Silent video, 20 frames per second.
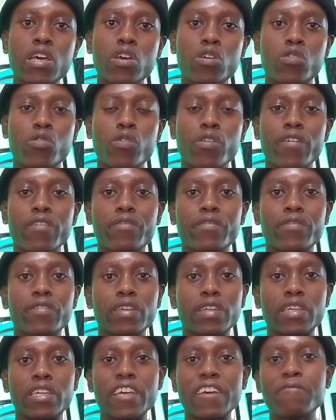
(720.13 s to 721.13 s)
It could have
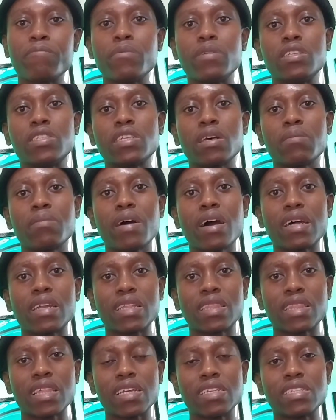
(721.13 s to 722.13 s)
given me some other
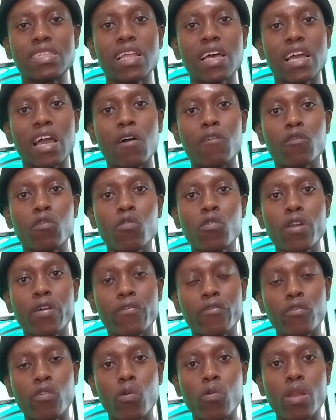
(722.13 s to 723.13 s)
things, like I could
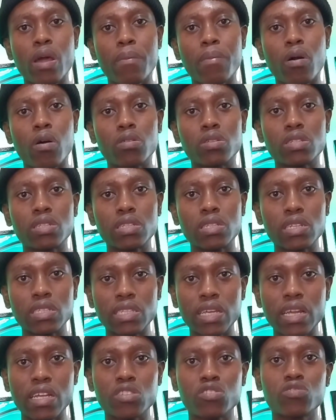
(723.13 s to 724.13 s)
have known about the
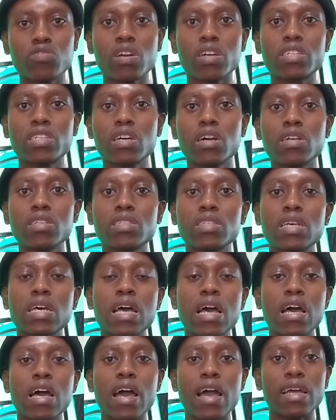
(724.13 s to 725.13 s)
data structures
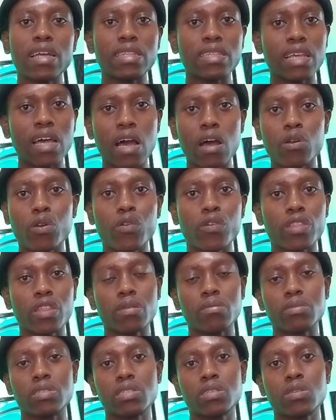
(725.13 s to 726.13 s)
and
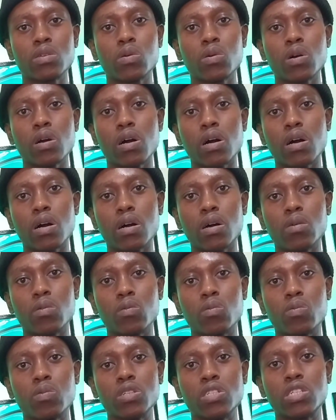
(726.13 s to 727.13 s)
algorithms,
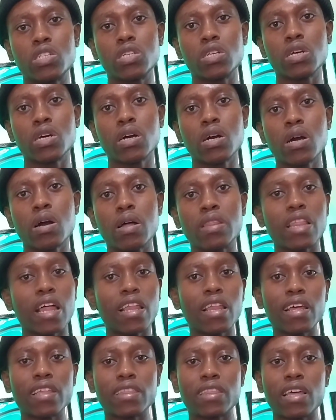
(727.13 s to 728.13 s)
which
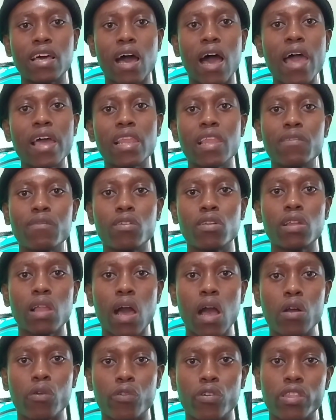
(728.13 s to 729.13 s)
the high level
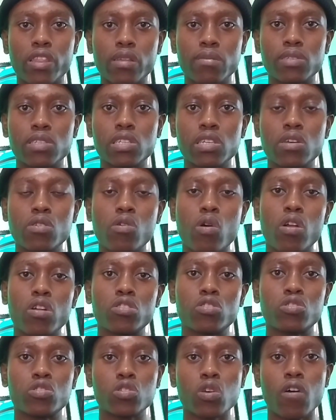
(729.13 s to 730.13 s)
algorithms in order
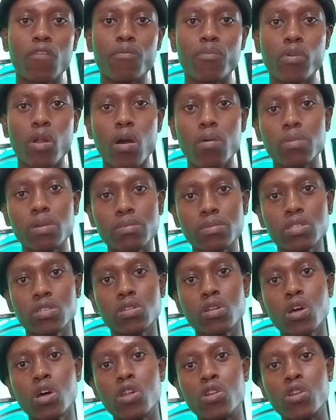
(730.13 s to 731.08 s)
to solve problems.